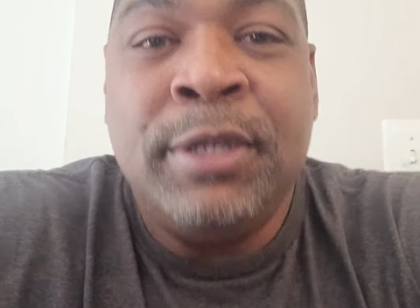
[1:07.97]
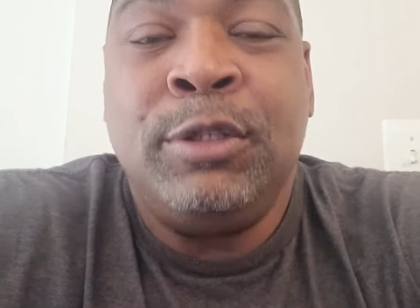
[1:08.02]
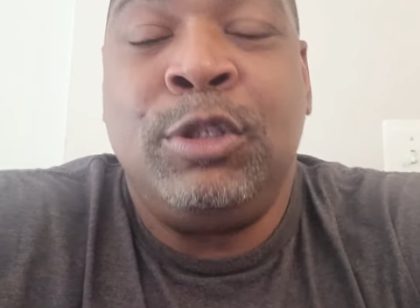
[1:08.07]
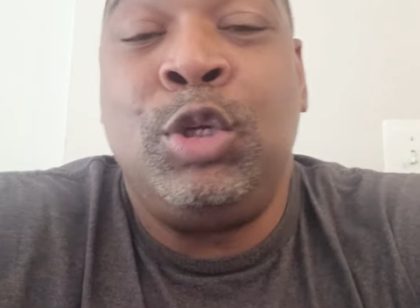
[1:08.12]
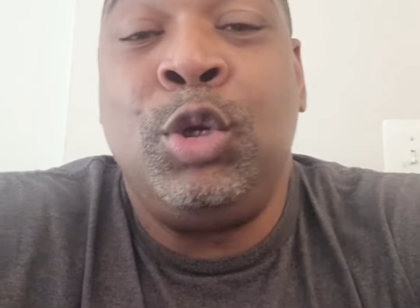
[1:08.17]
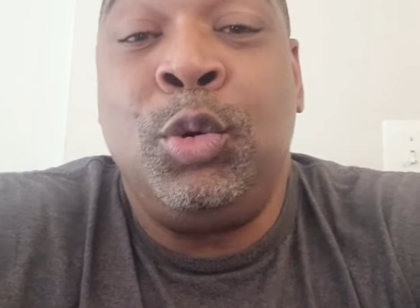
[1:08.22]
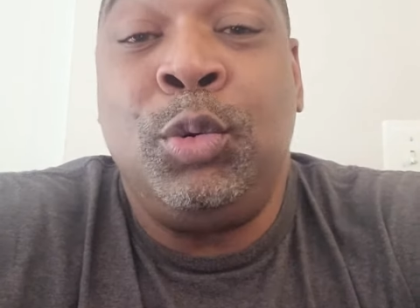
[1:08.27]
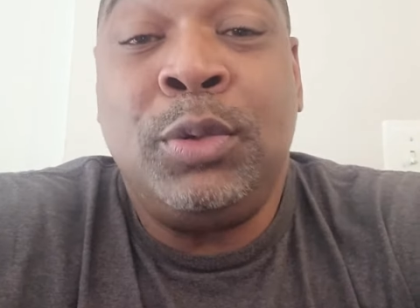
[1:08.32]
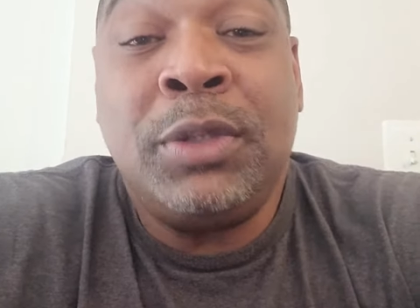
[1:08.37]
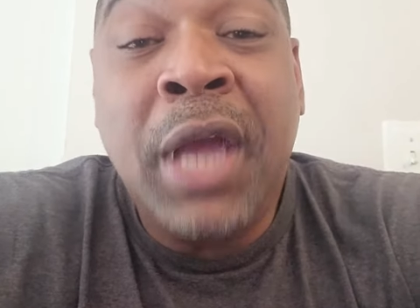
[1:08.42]

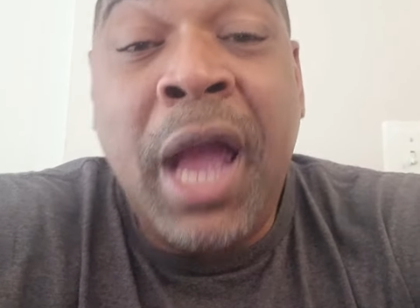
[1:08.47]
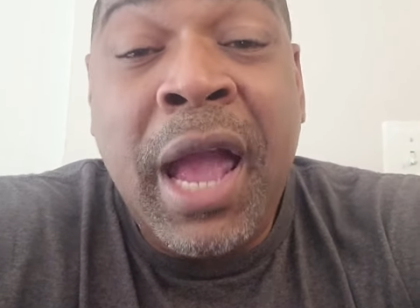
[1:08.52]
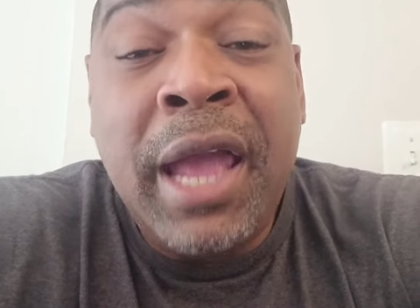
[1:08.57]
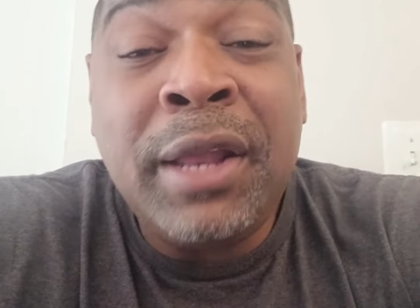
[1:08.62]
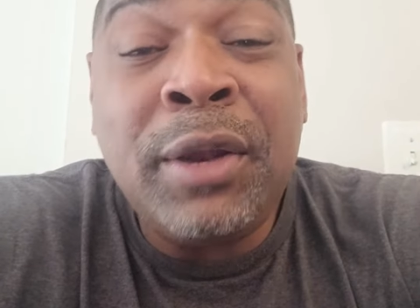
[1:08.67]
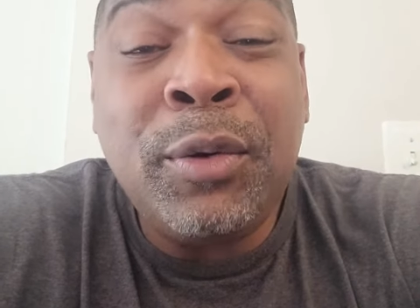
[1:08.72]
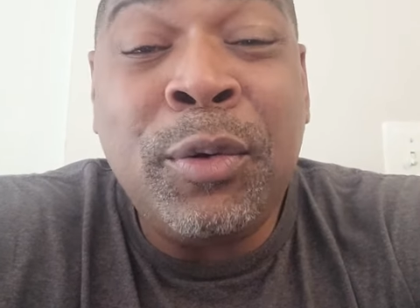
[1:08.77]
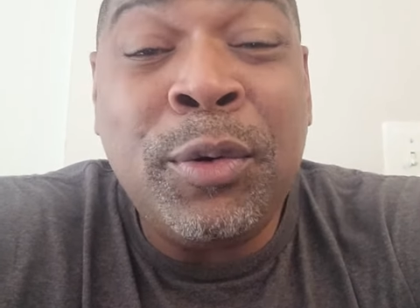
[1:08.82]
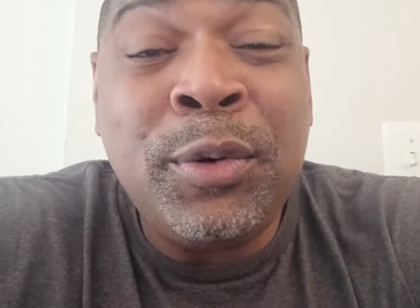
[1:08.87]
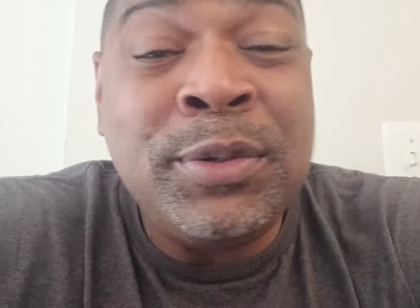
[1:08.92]
Two
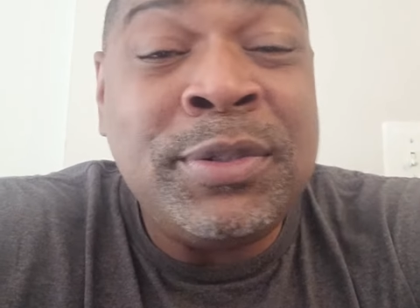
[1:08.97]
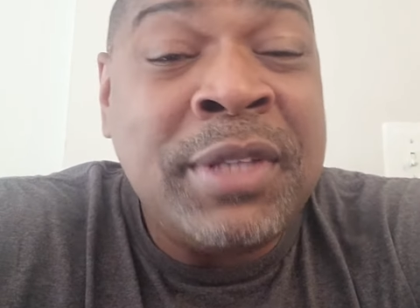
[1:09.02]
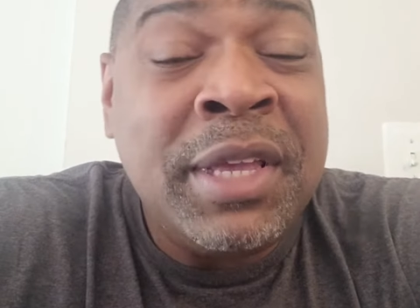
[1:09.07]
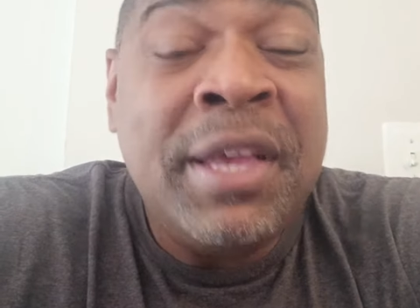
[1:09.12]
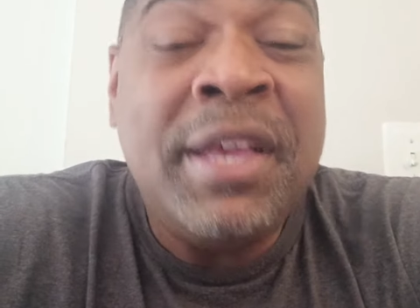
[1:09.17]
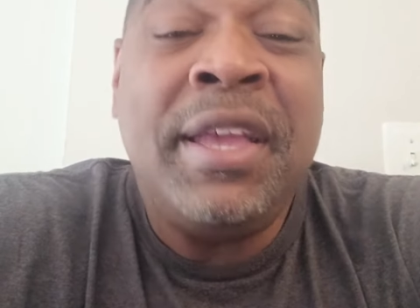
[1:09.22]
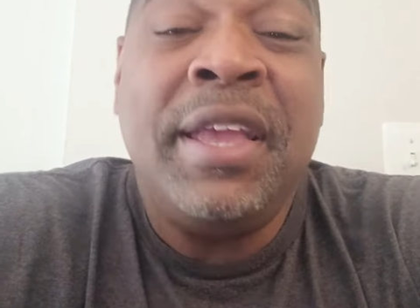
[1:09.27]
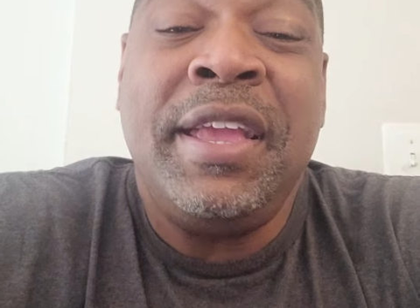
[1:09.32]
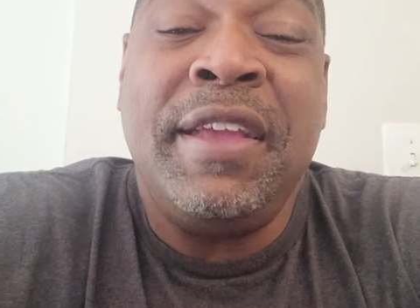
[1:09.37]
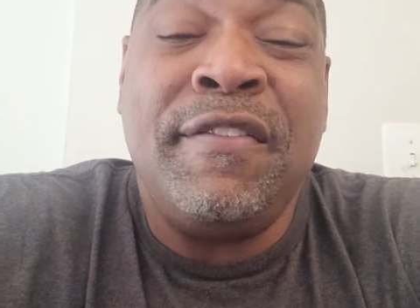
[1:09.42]
titles,
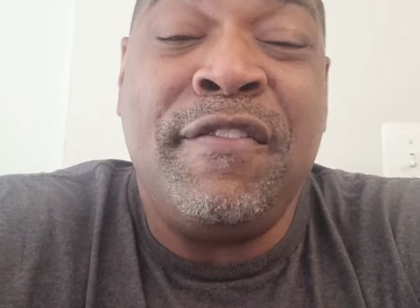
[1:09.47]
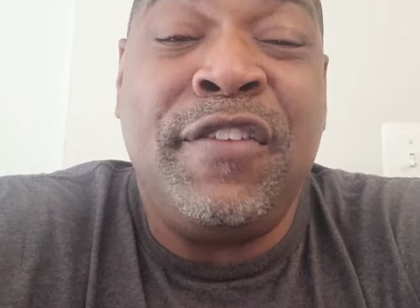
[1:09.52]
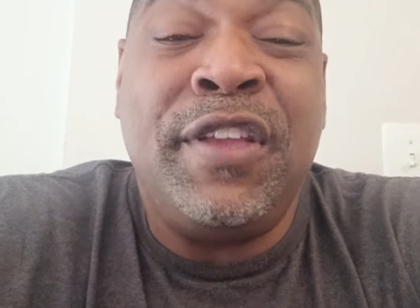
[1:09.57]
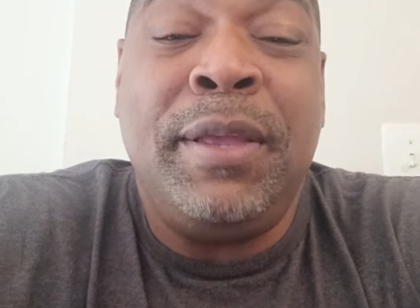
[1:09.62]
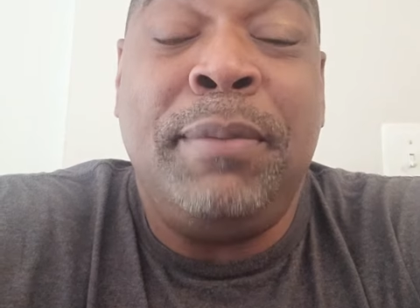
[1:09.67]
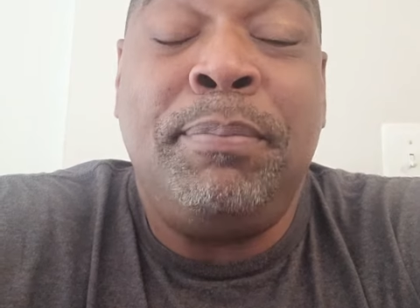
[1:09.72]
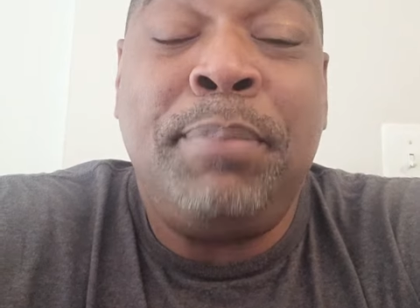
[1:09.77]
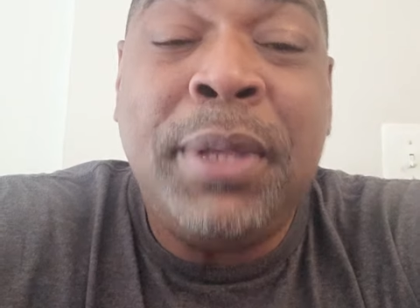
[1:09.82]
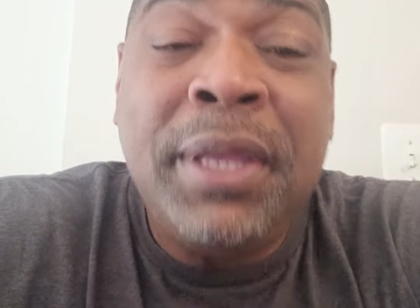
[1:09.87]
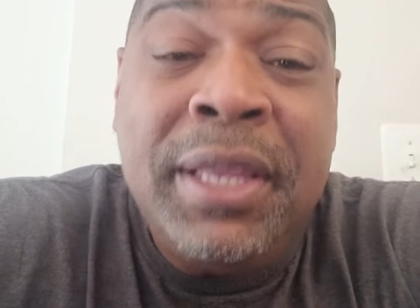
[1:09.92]

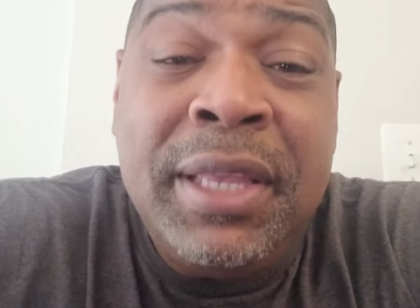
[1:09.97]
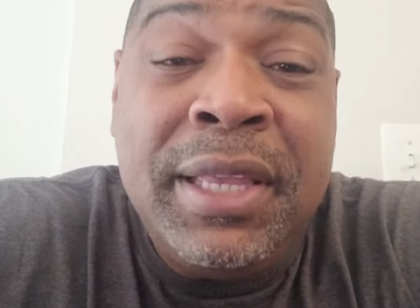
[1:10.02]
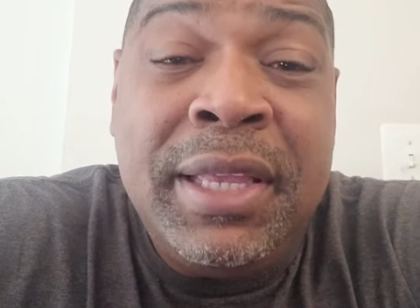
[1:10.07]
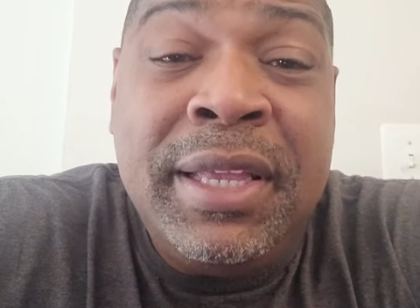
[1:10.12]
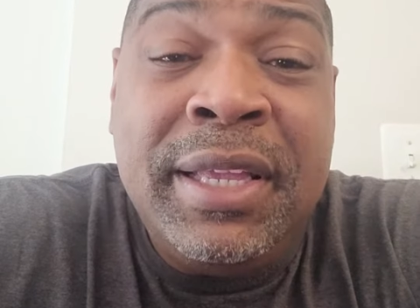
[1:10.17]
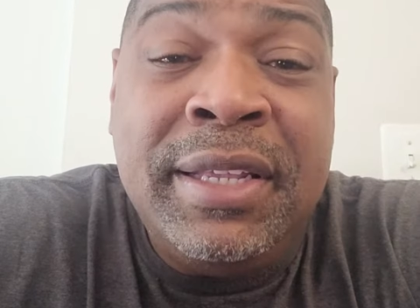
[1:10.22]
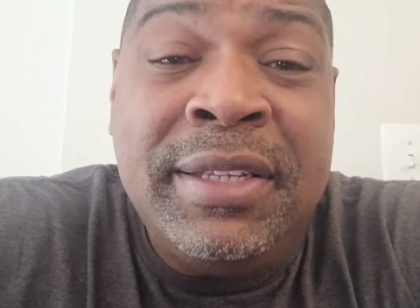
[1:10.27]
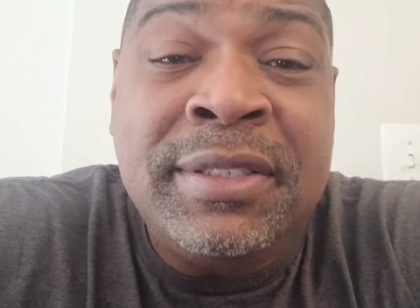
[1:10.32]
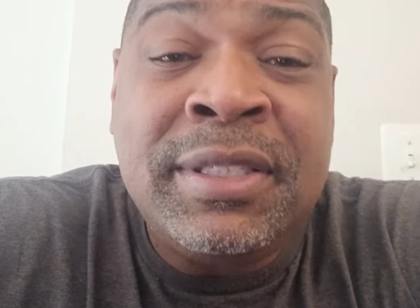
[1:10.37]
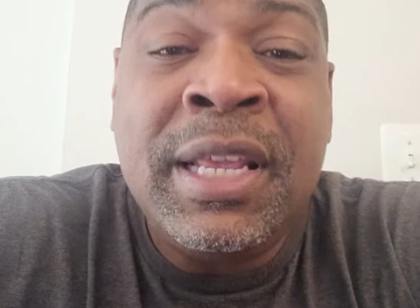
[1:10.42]

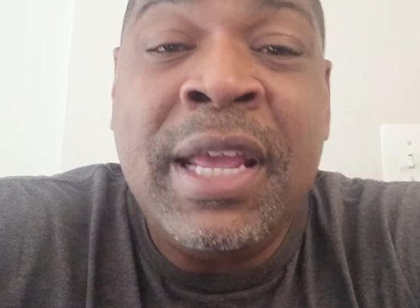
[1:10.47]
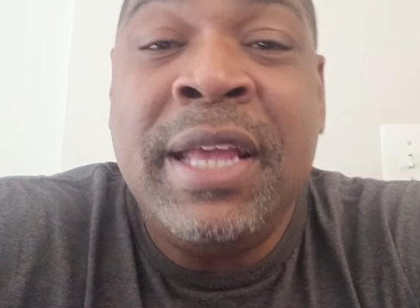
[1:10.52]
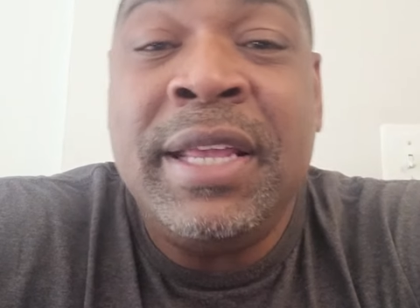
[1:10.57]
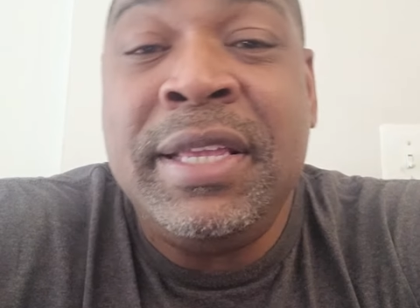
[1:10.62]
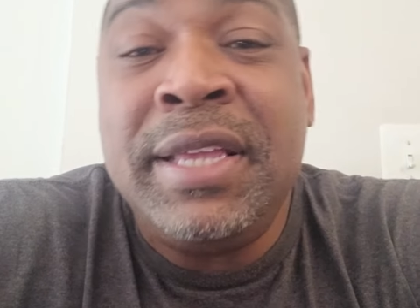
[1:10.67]
MVPs.